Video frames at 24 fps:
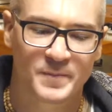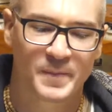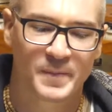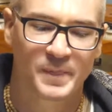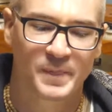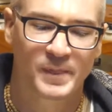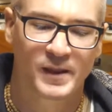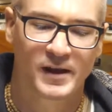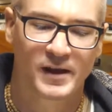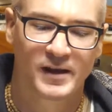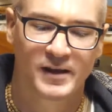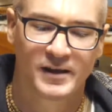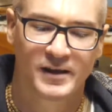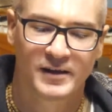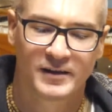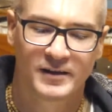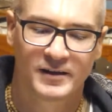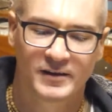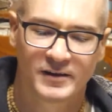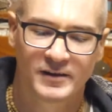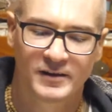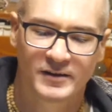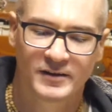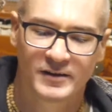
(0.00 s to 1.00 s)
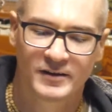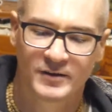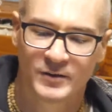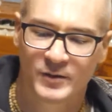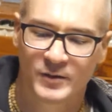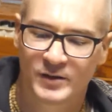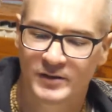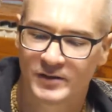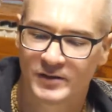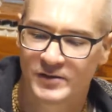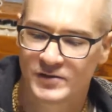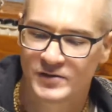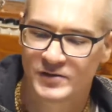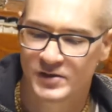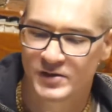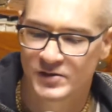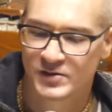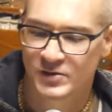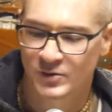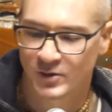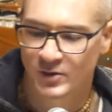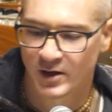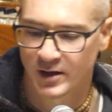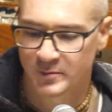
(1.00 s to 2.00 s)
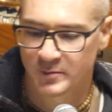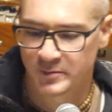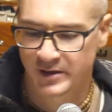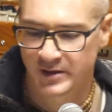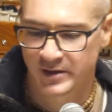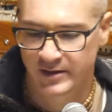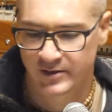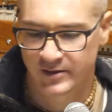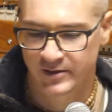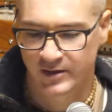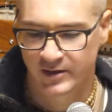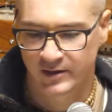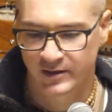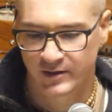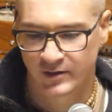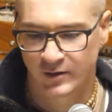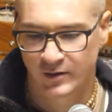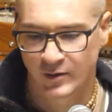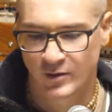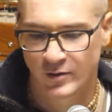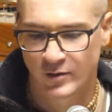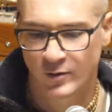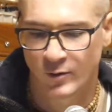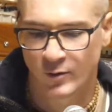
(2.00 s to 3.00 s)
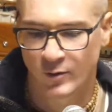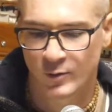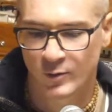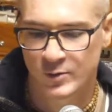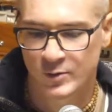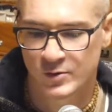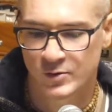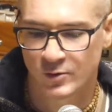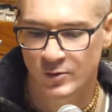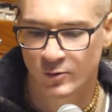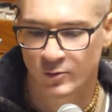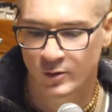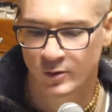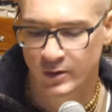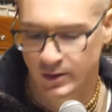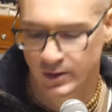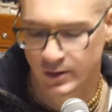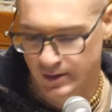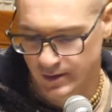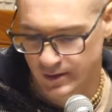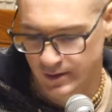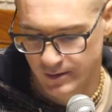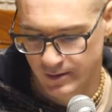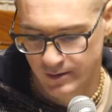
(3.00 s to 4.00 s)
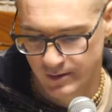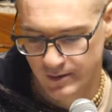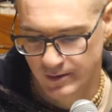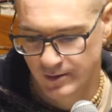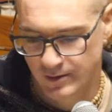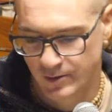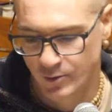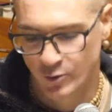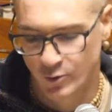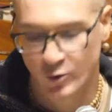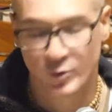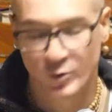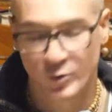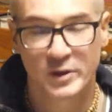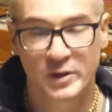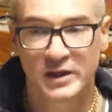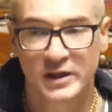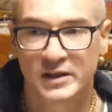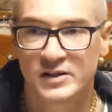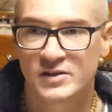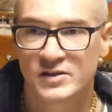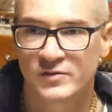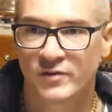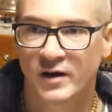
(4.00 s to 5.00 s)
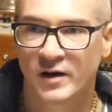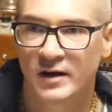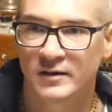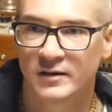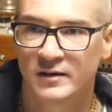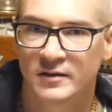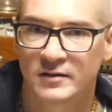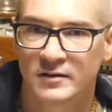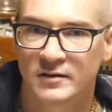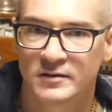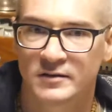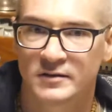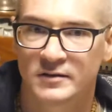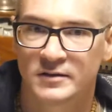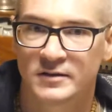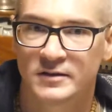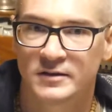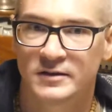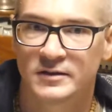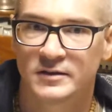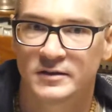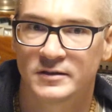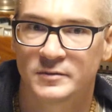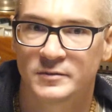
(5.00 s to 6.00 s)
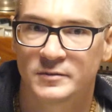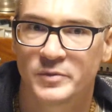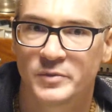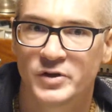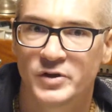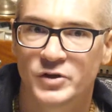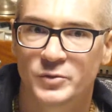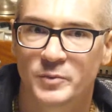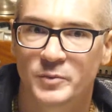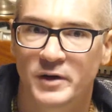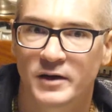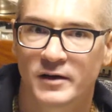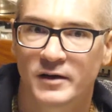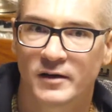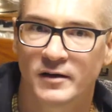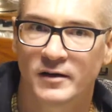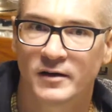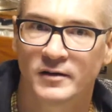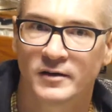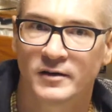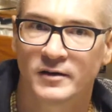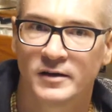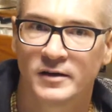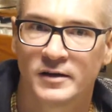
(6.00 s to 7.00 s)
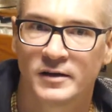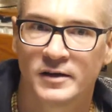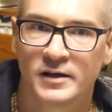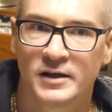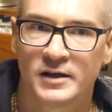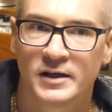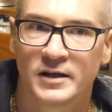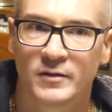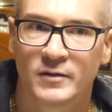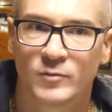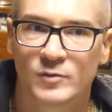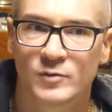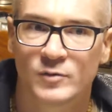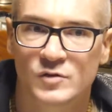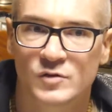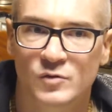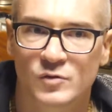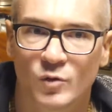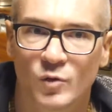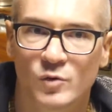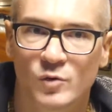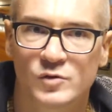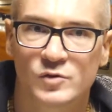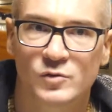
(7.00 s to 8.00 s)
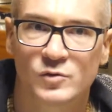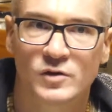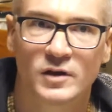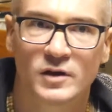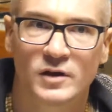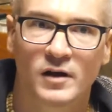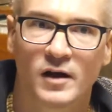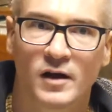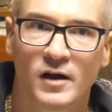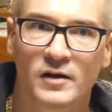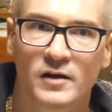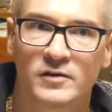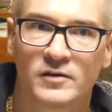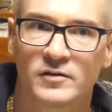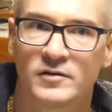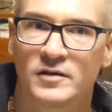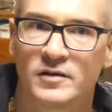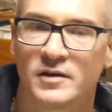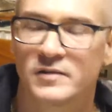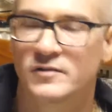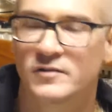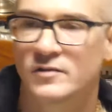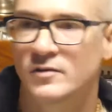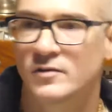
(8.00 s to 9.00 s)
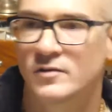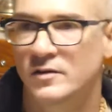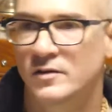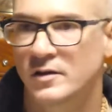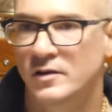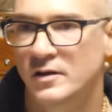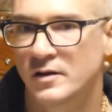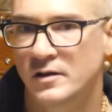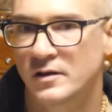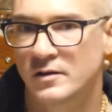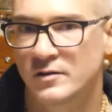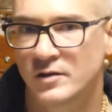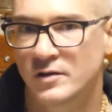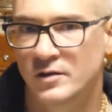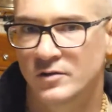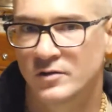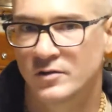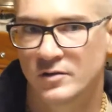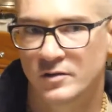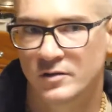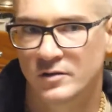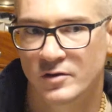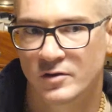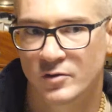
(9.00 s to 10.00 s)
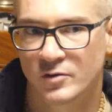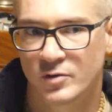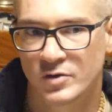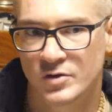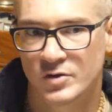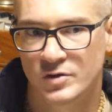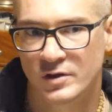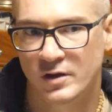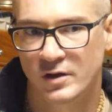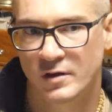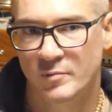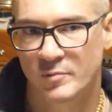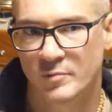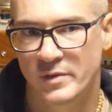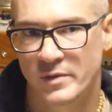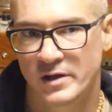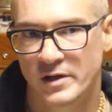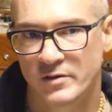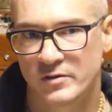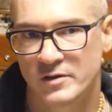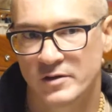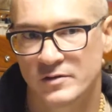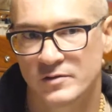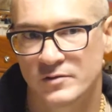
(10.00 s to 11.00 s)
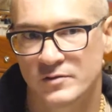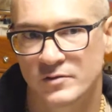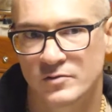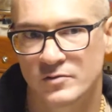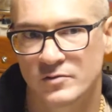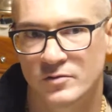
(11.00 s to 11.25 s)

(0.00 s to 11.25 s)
And it is described there that also Rukmini's father, Bhishmaka, he was also inclined that Krishna marries